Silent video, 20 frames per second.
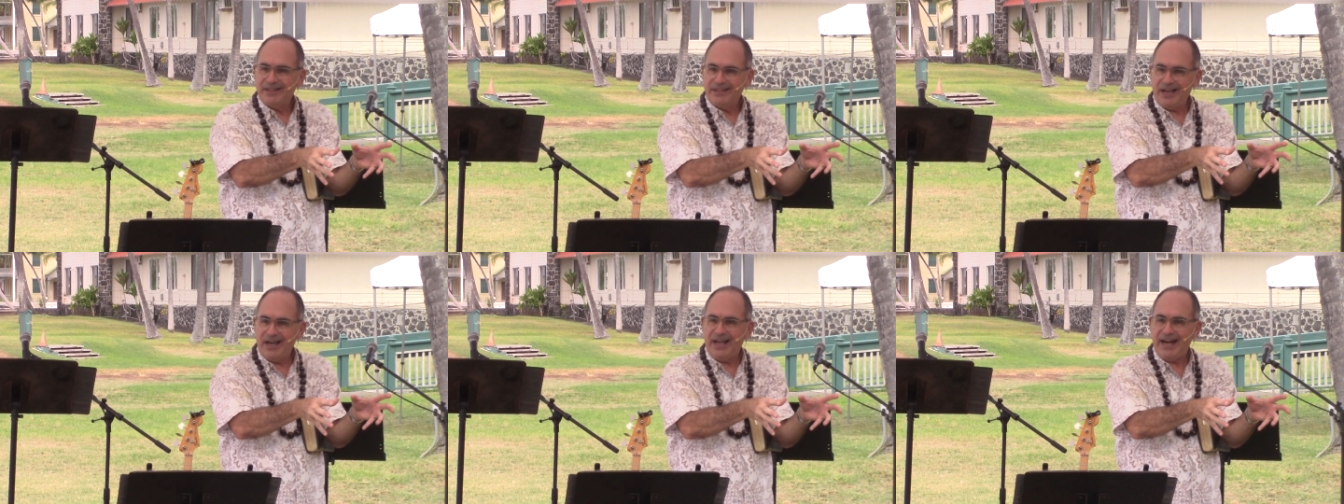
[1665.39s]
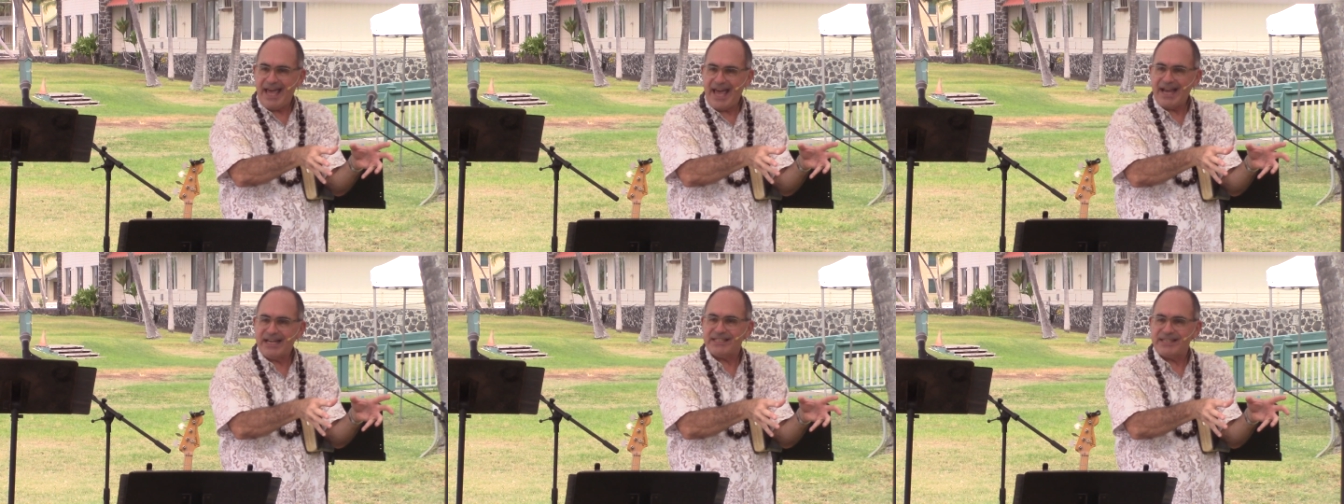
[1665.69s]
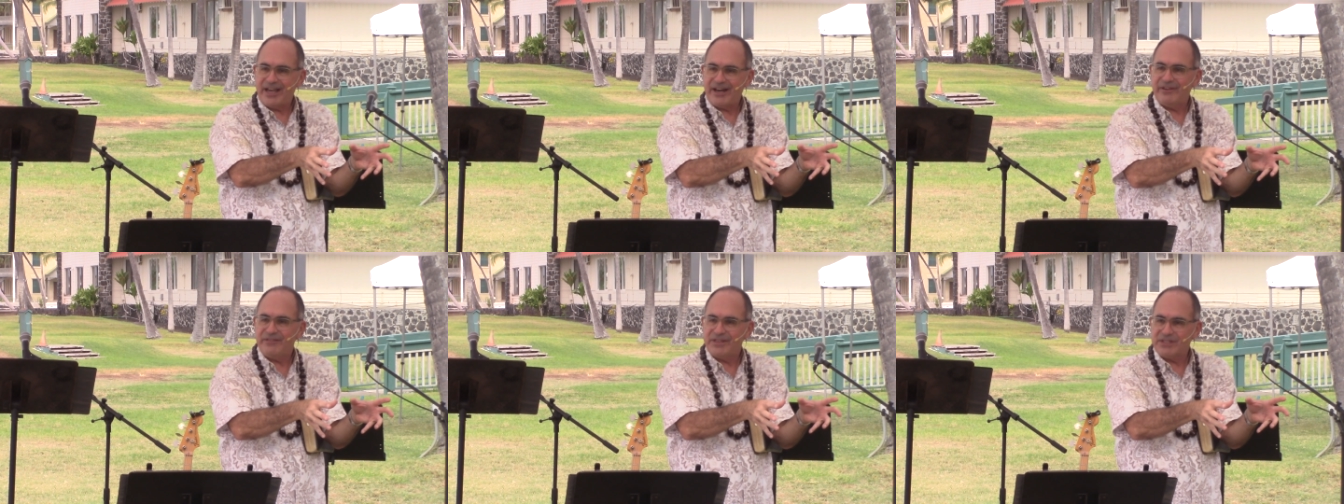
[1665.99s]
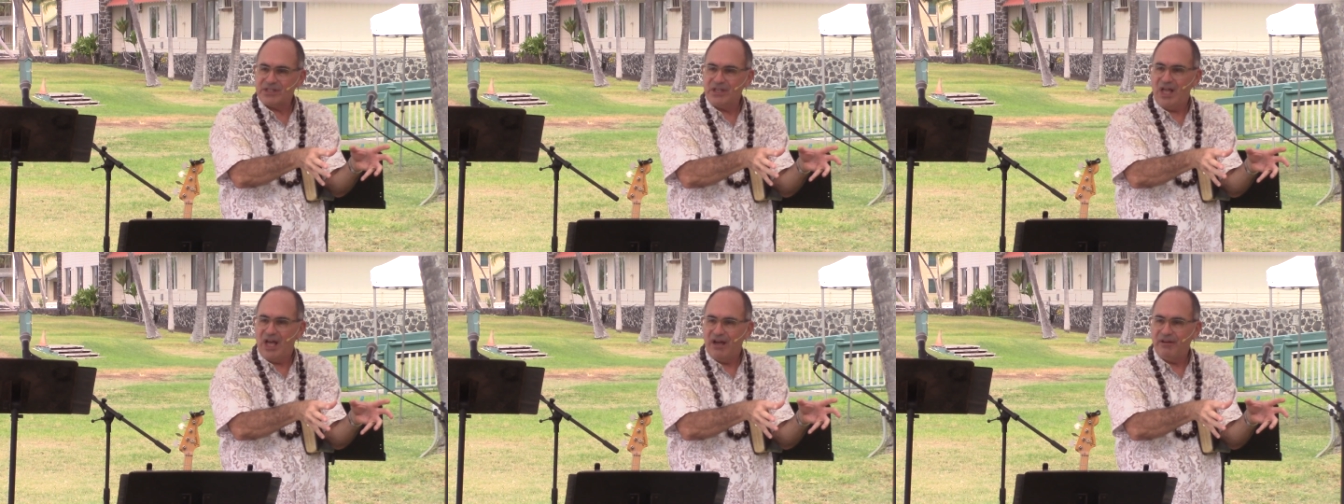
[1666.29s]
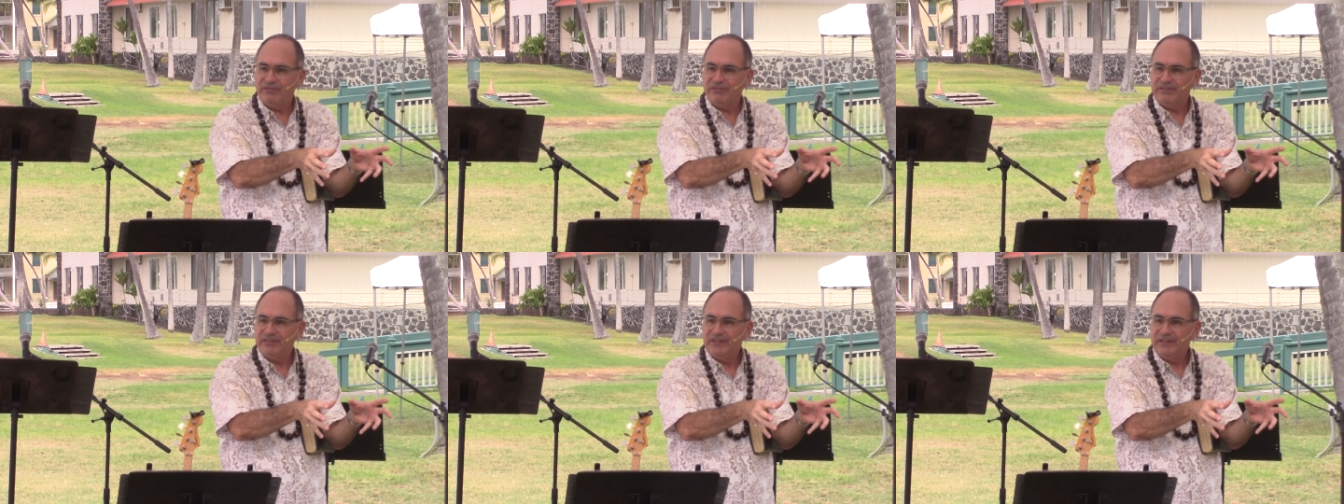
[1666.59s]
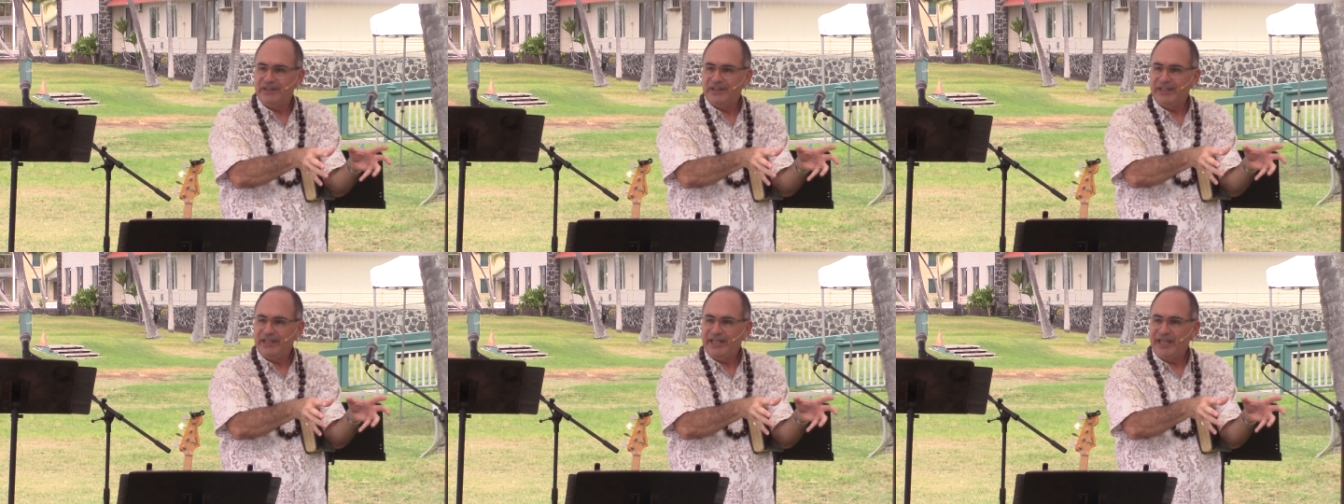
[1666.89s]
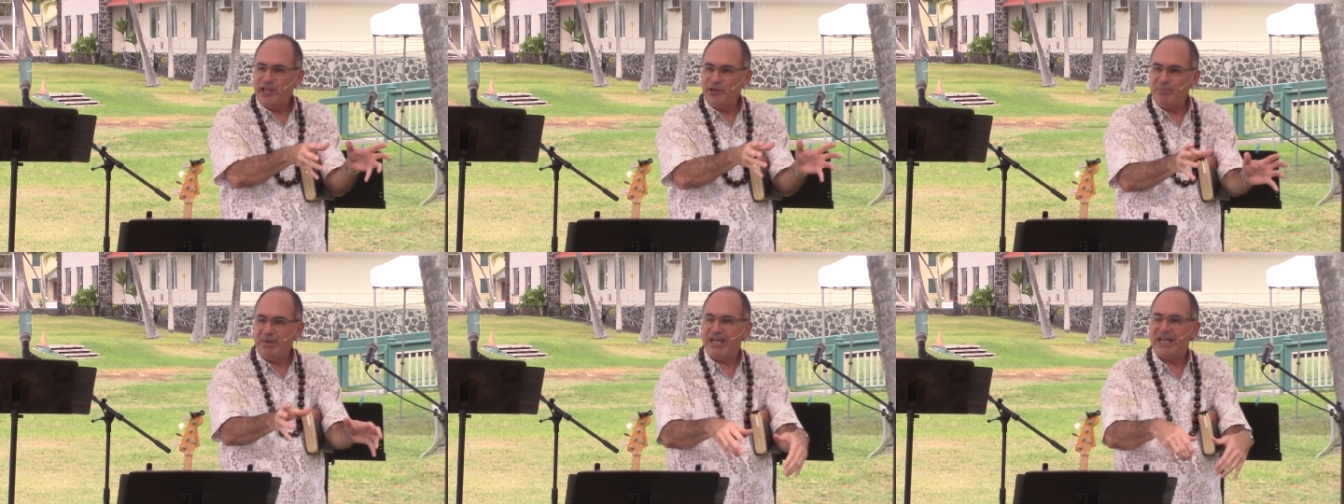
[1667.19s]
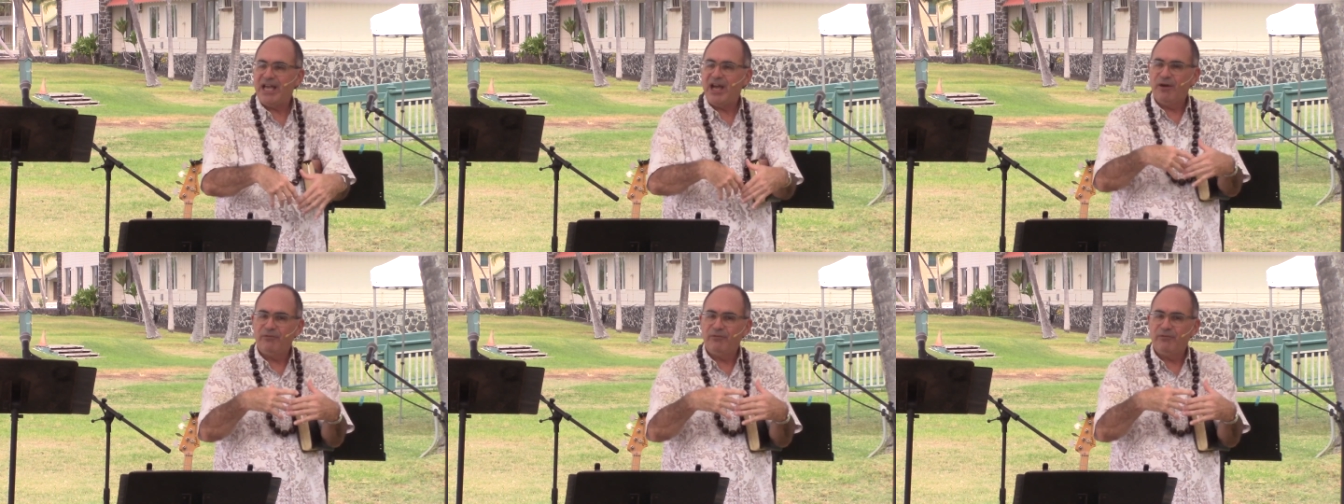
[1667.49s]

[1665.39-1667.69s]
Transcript: God acts out of his love in being